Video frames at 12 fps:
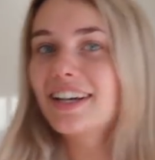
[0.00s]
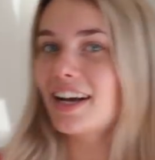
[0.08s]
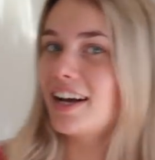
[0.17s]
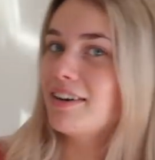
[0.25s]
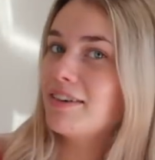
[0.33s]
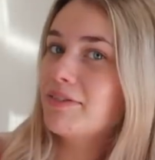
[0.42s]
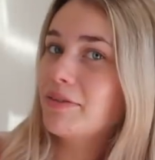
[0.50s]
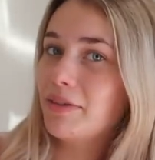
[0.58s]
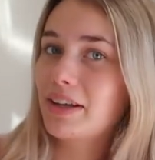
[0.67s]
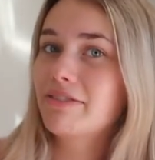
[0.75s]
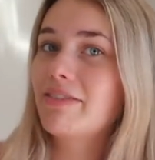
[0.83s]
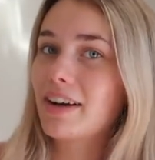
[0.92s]

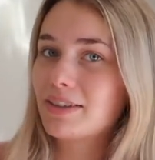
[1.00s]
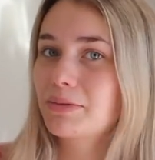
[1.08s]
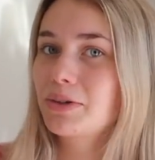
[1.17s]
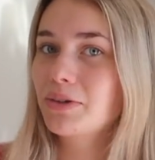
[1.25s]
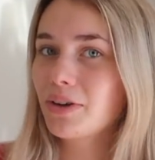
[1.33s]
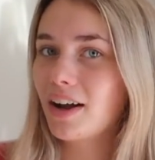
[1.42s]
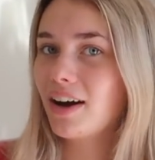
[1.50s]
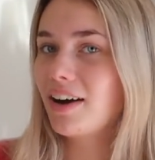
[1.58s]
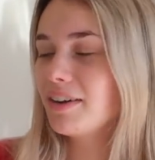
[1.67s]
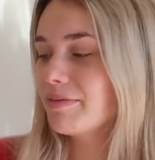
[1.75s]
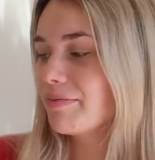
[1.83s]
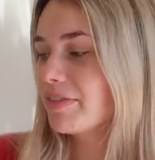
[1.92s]
In fact, we all
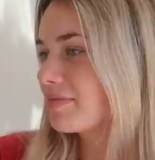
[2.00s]
are.